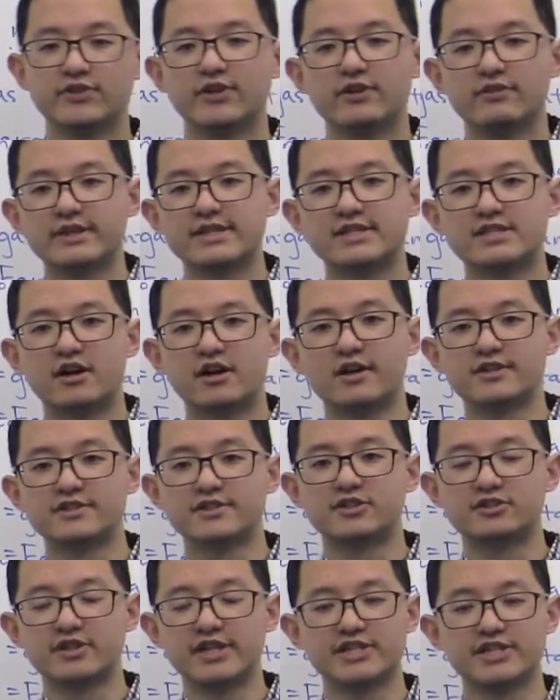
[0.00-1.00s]
to know these
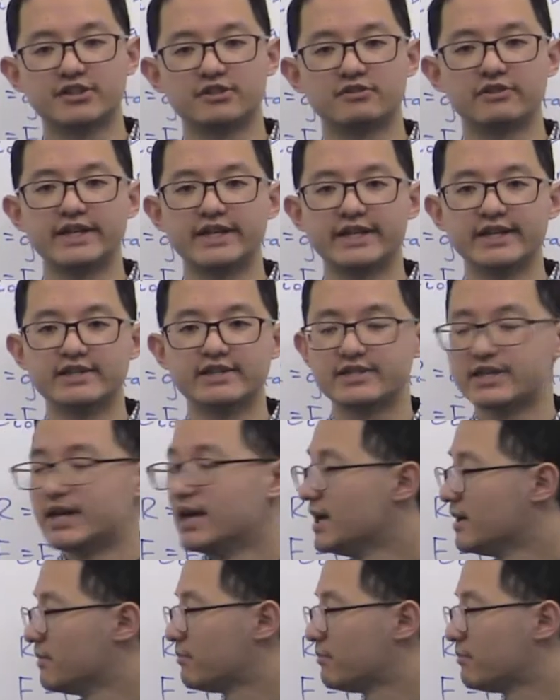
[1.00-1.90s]
concentration gradients,